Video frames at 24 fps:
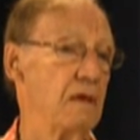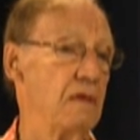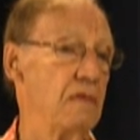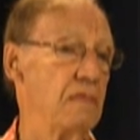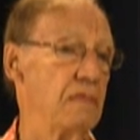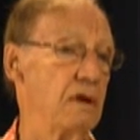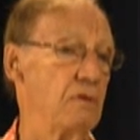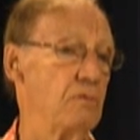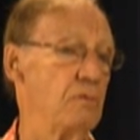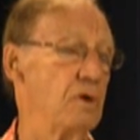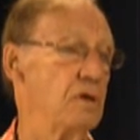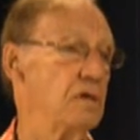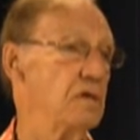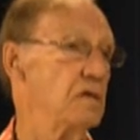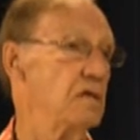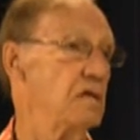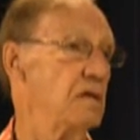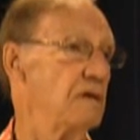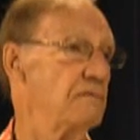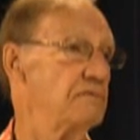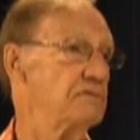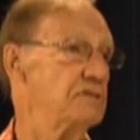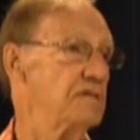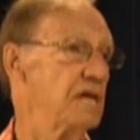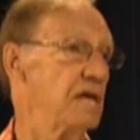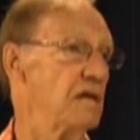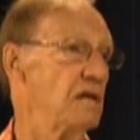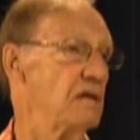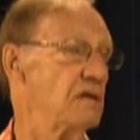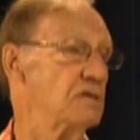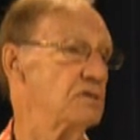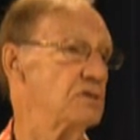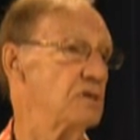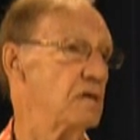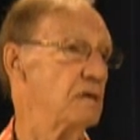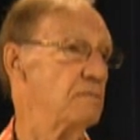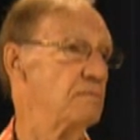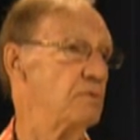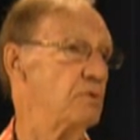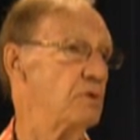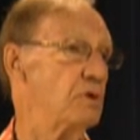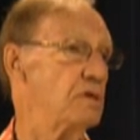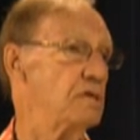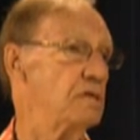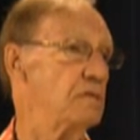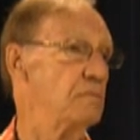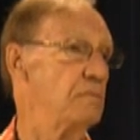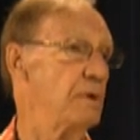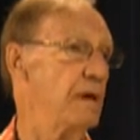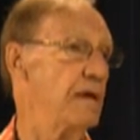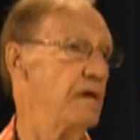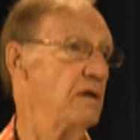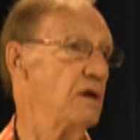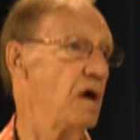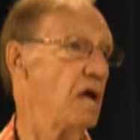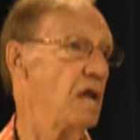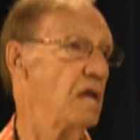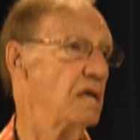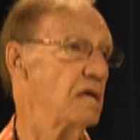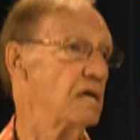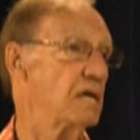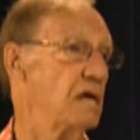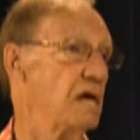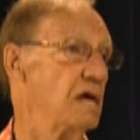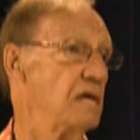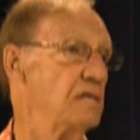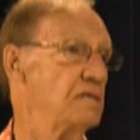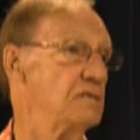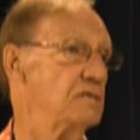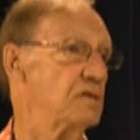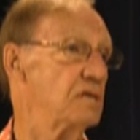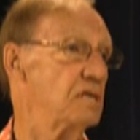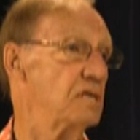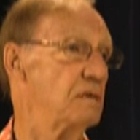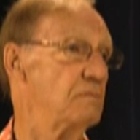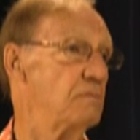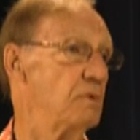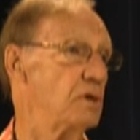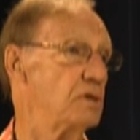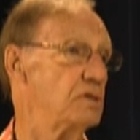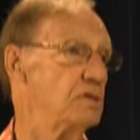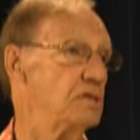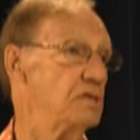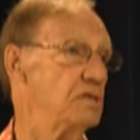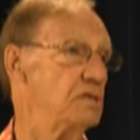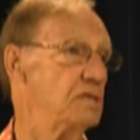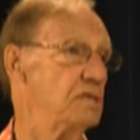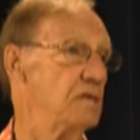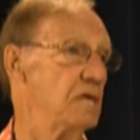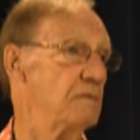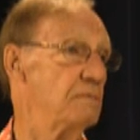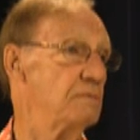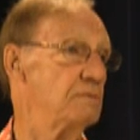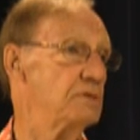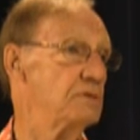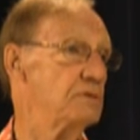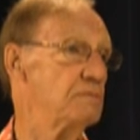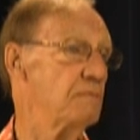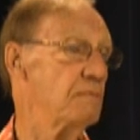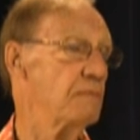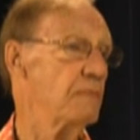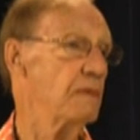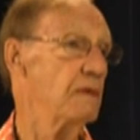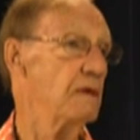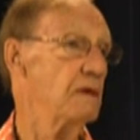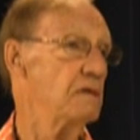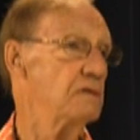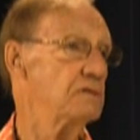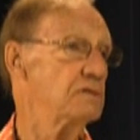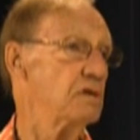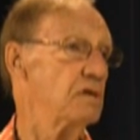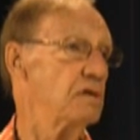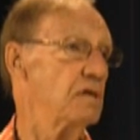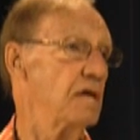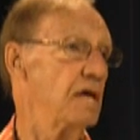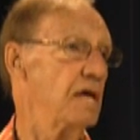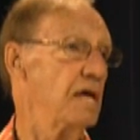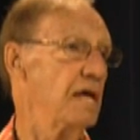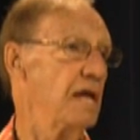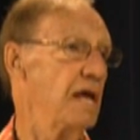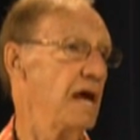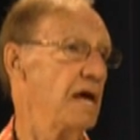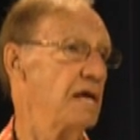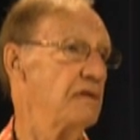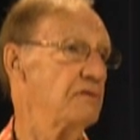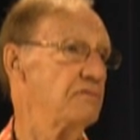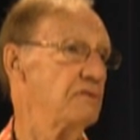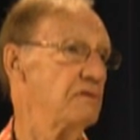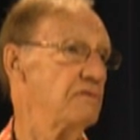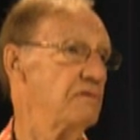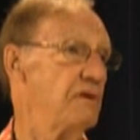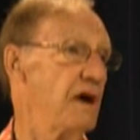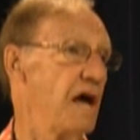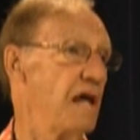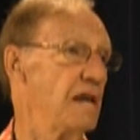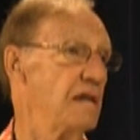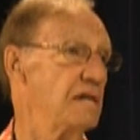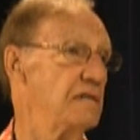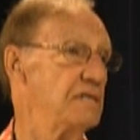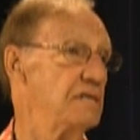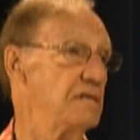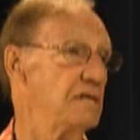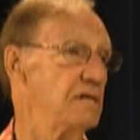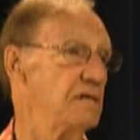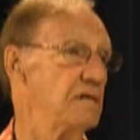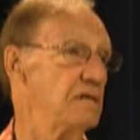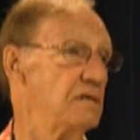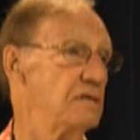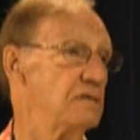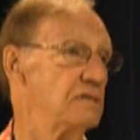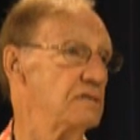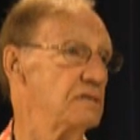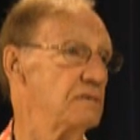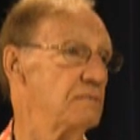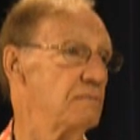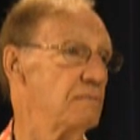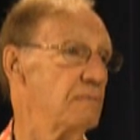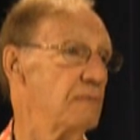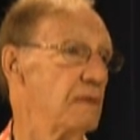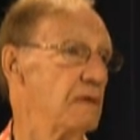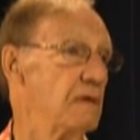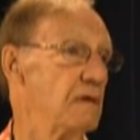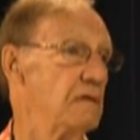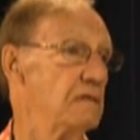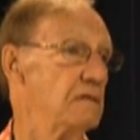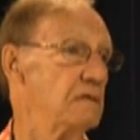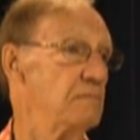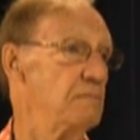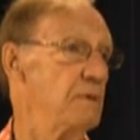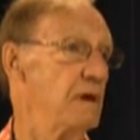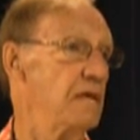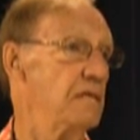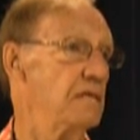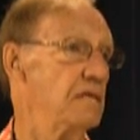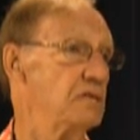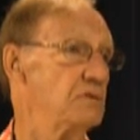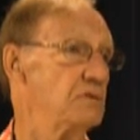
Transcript: there weren't enough sailors on board to man all the guns on the merchant ships, so they had asked for volunteers to man the